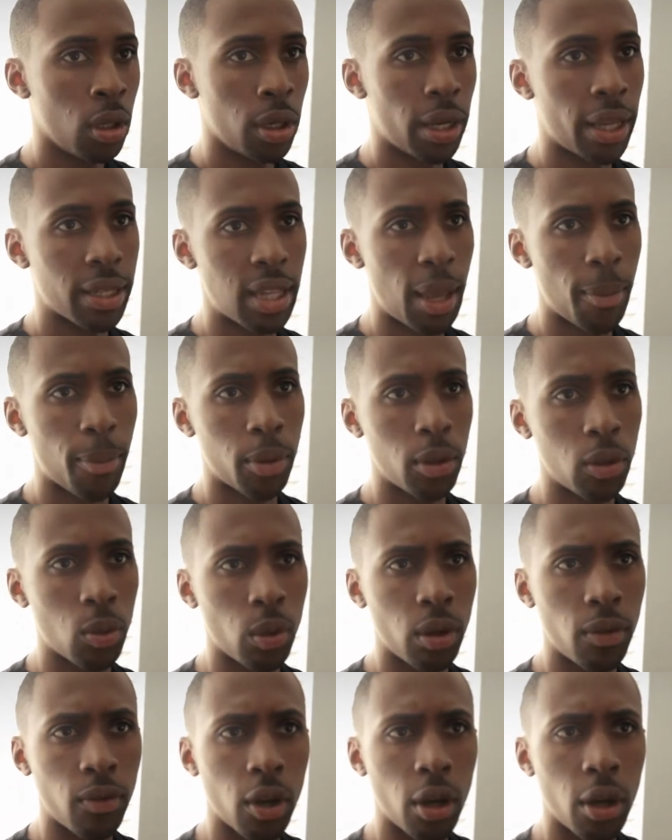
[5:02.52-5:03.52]
Like it's happened
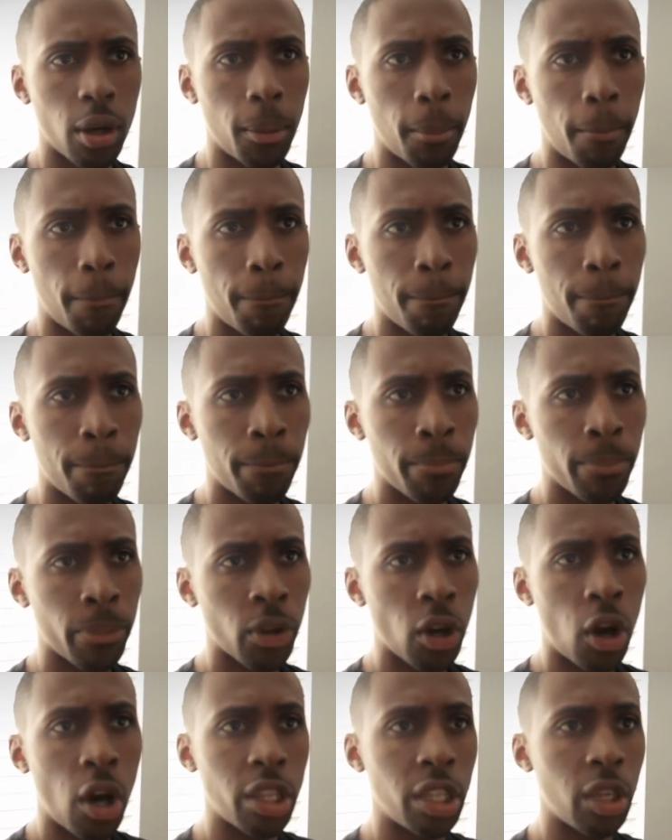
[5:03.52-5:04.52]
with
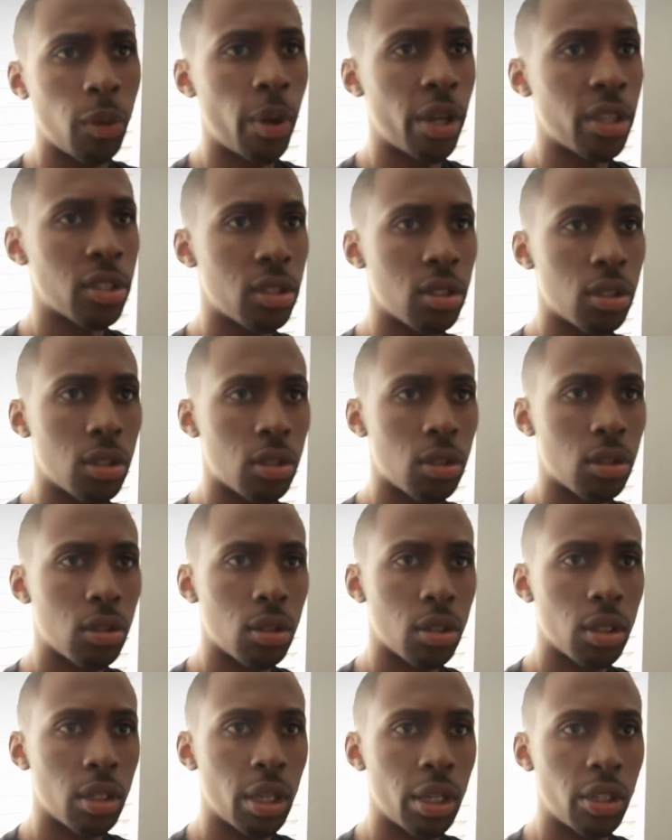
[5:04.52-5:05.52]
Kanye West
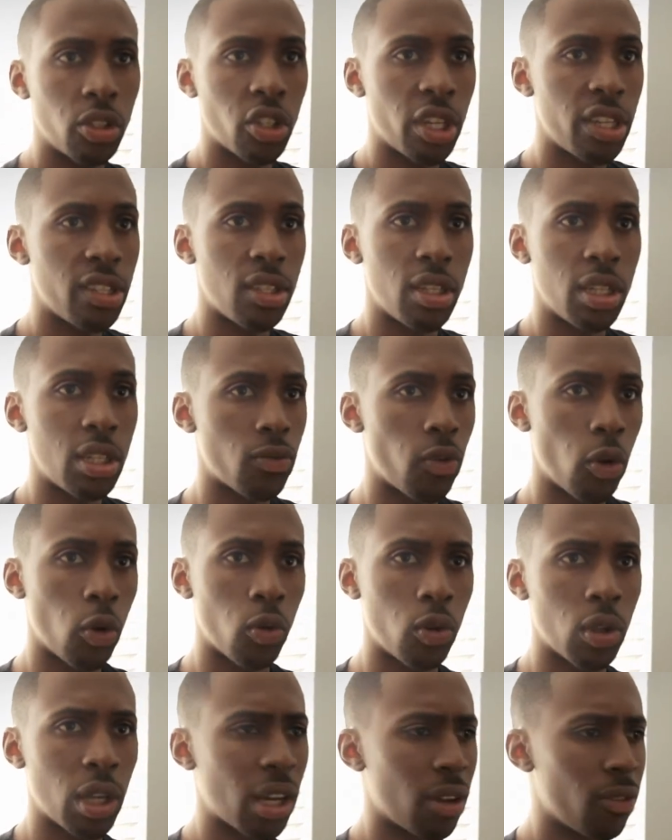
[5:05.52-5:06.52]
and Jay-Z's
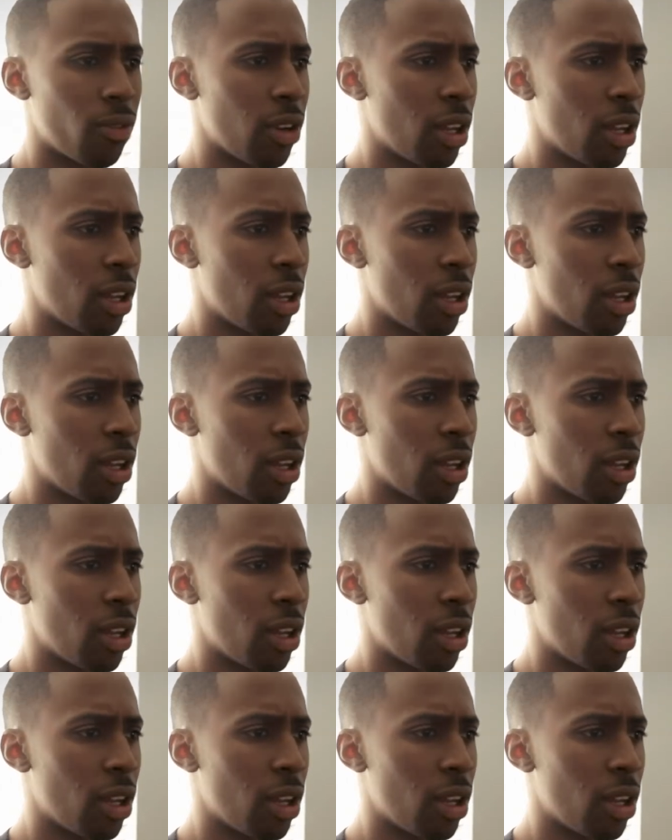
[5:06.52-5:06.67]
vocal, like a